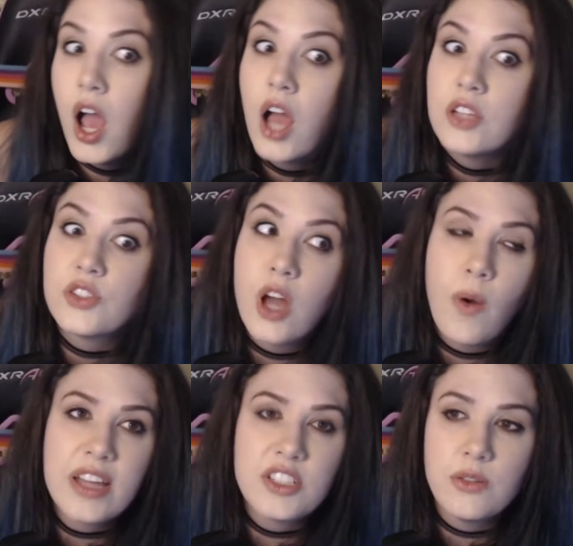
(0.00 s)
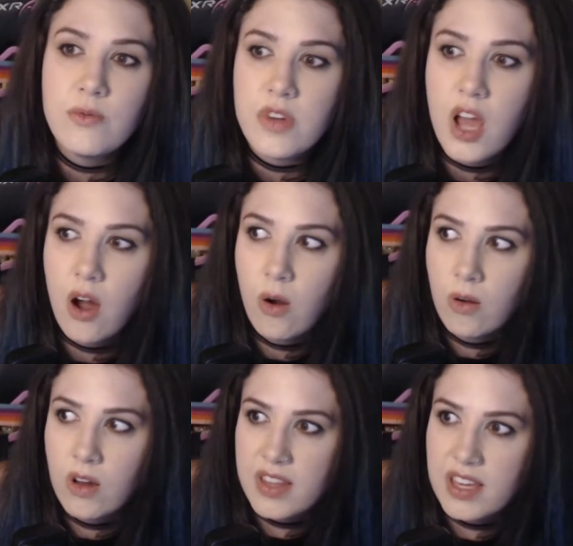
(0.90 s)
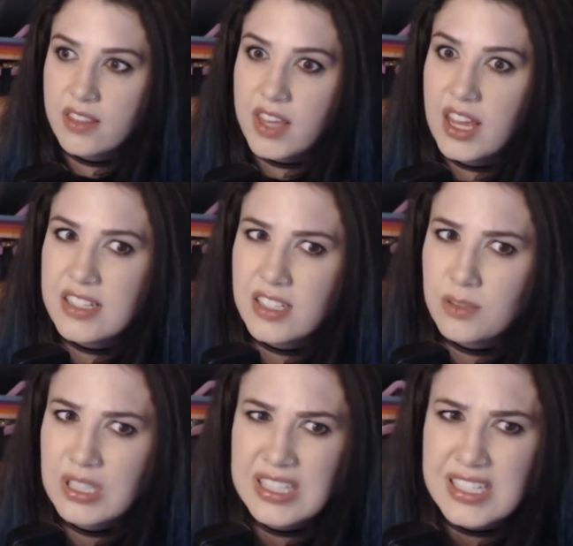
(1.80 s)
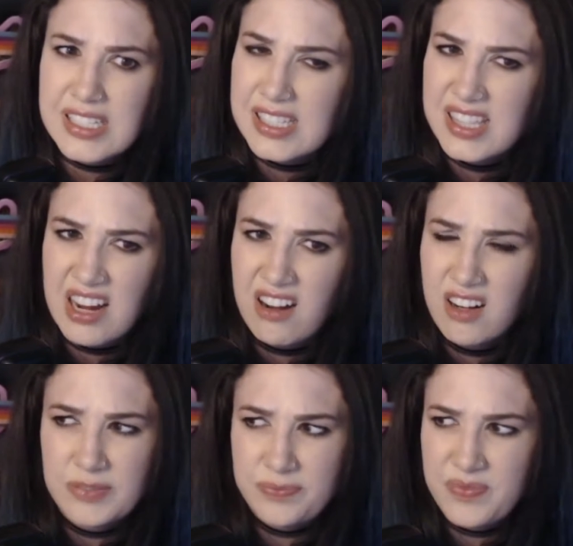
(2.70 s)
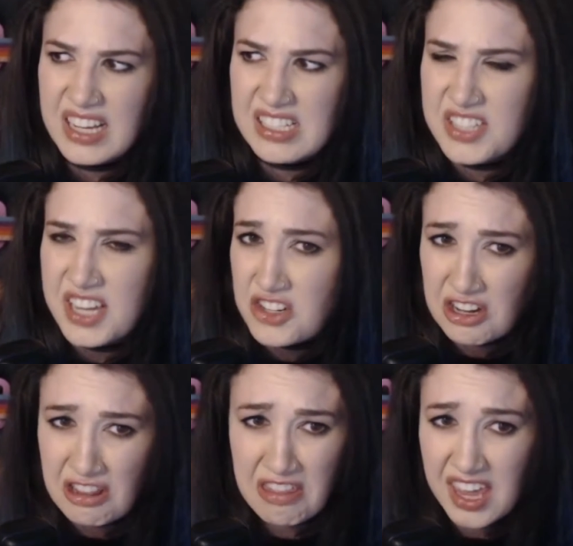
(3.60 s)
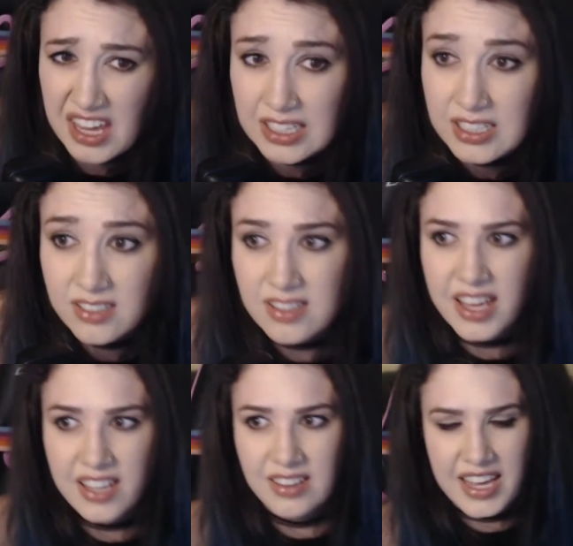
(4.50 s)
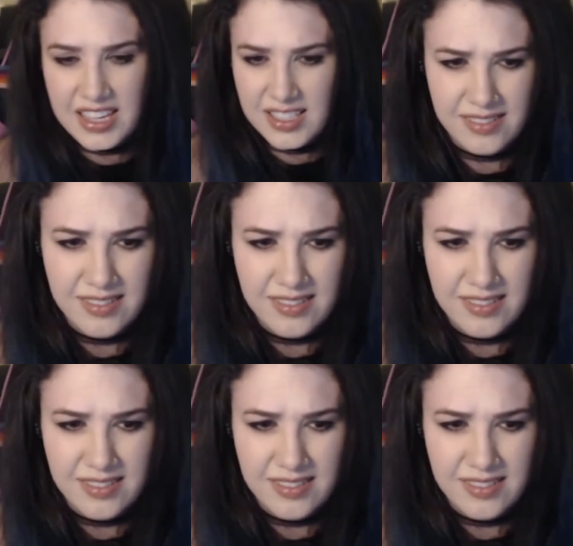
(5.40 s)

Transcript: So I do know that they did release their extension thing that like